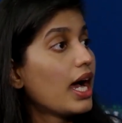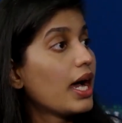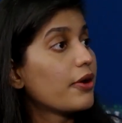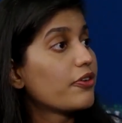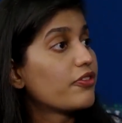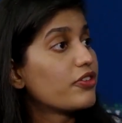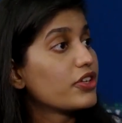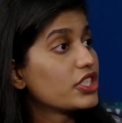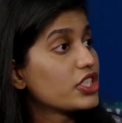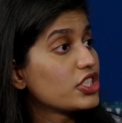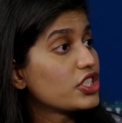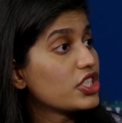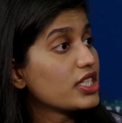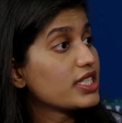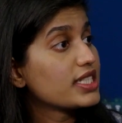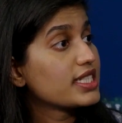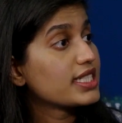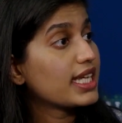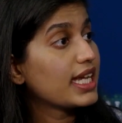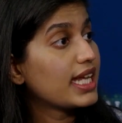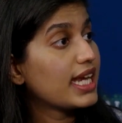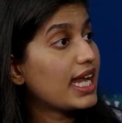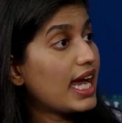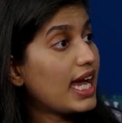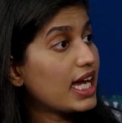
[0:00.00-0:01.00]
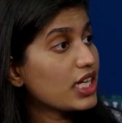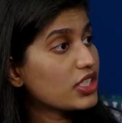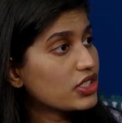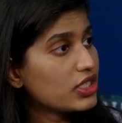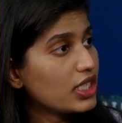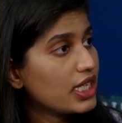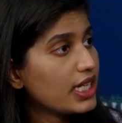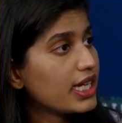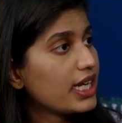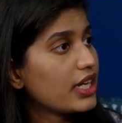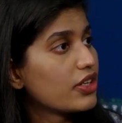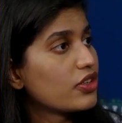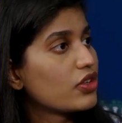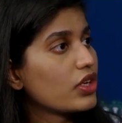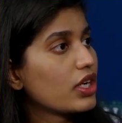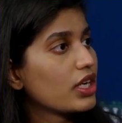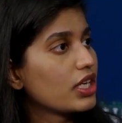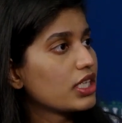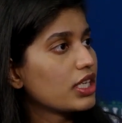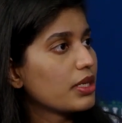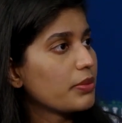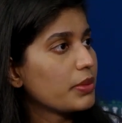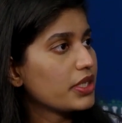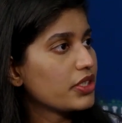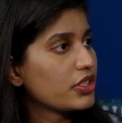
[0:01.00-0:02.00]
Physicians can actually get
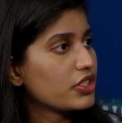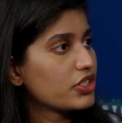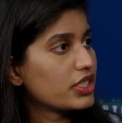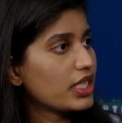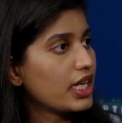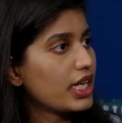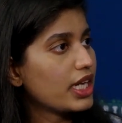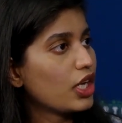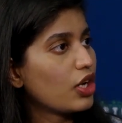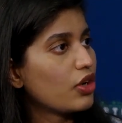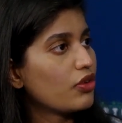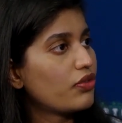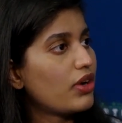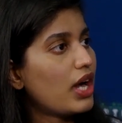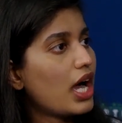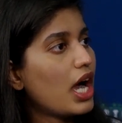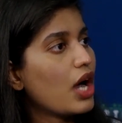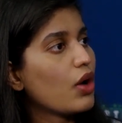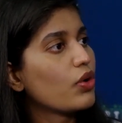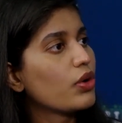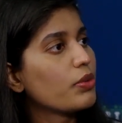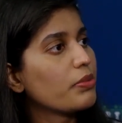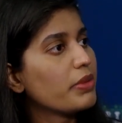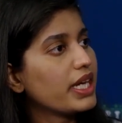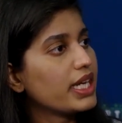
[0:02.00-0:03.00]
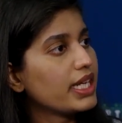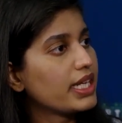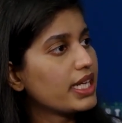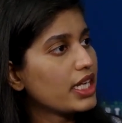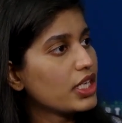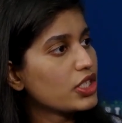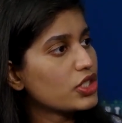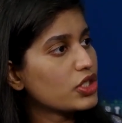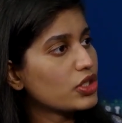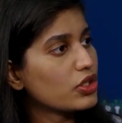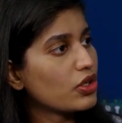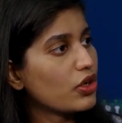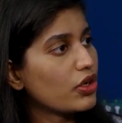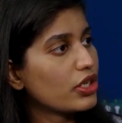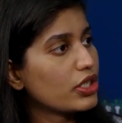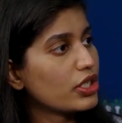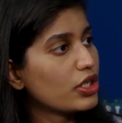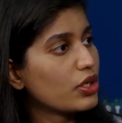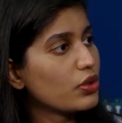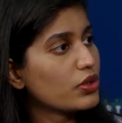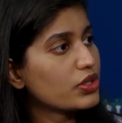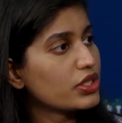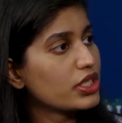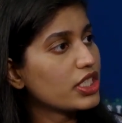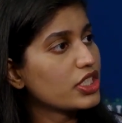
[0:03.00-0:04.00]
real-time understanding of how a medication or a
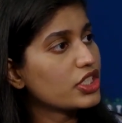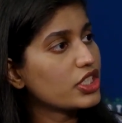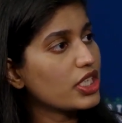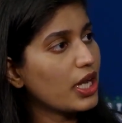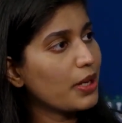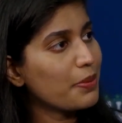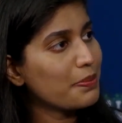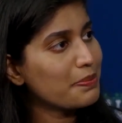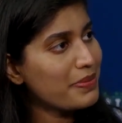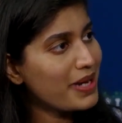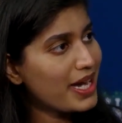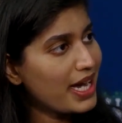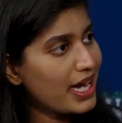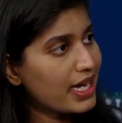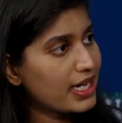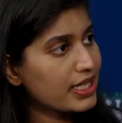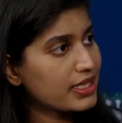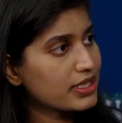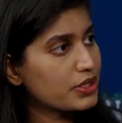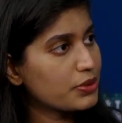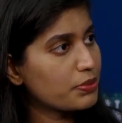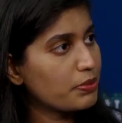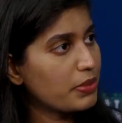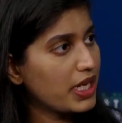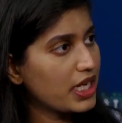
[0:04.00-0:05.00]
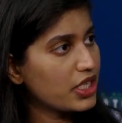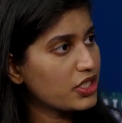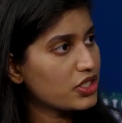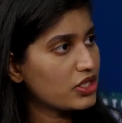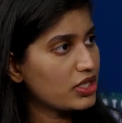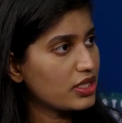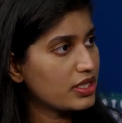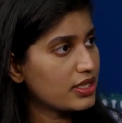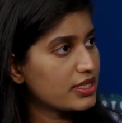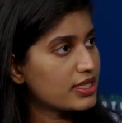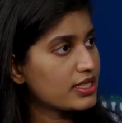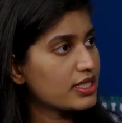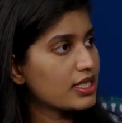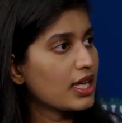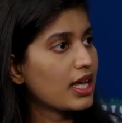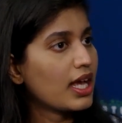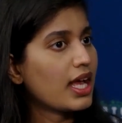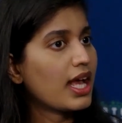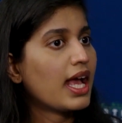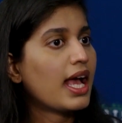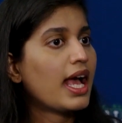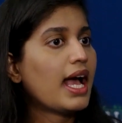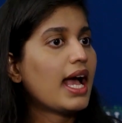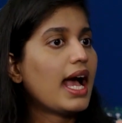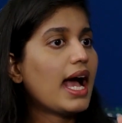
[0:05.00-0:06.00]
dosage impacts patients.
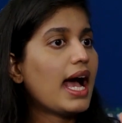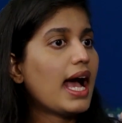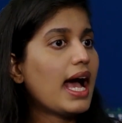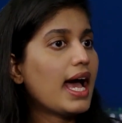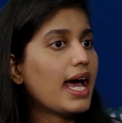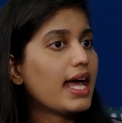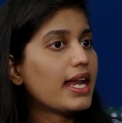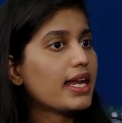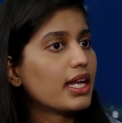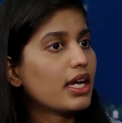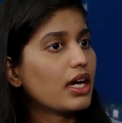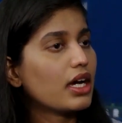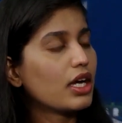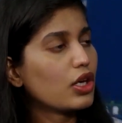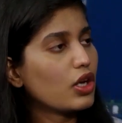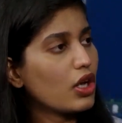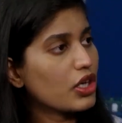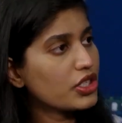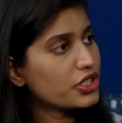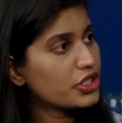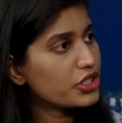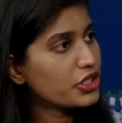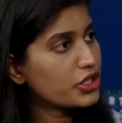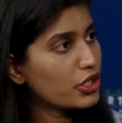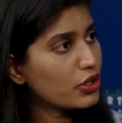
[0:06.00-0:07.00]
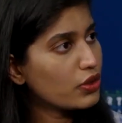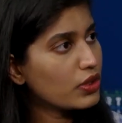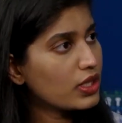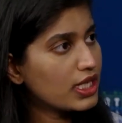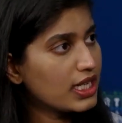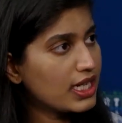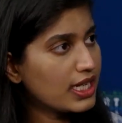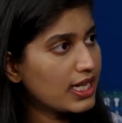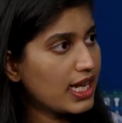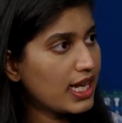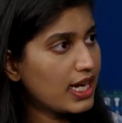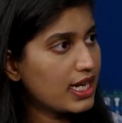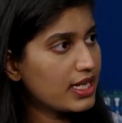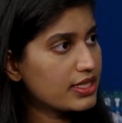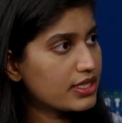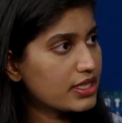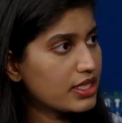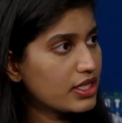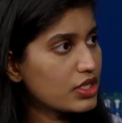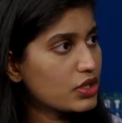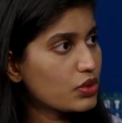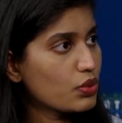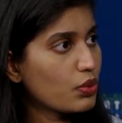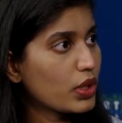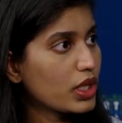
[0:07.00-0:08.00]
And a longitudinal
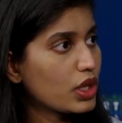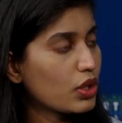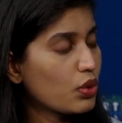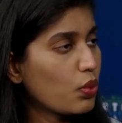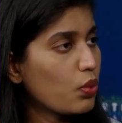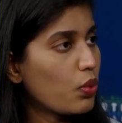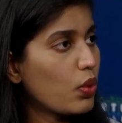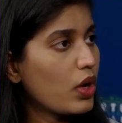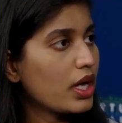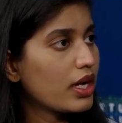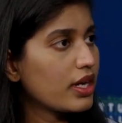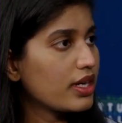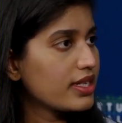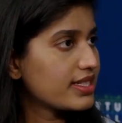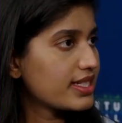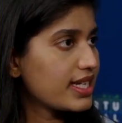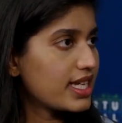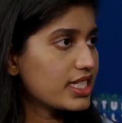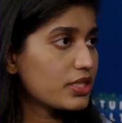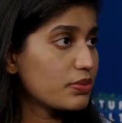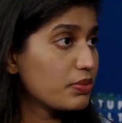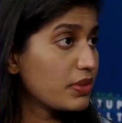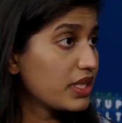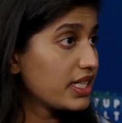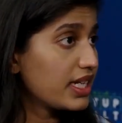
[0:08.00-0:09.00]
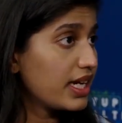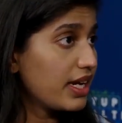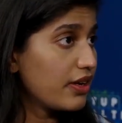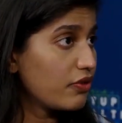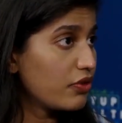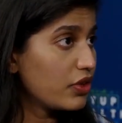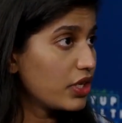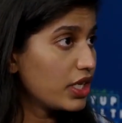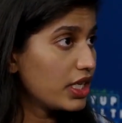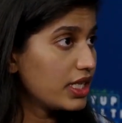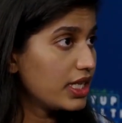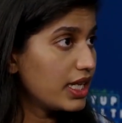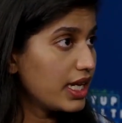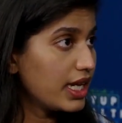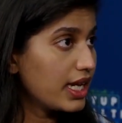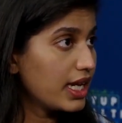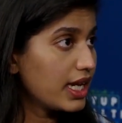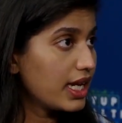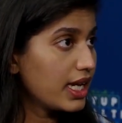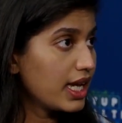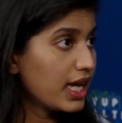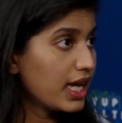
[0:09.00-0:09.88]
analysis with one assessment every day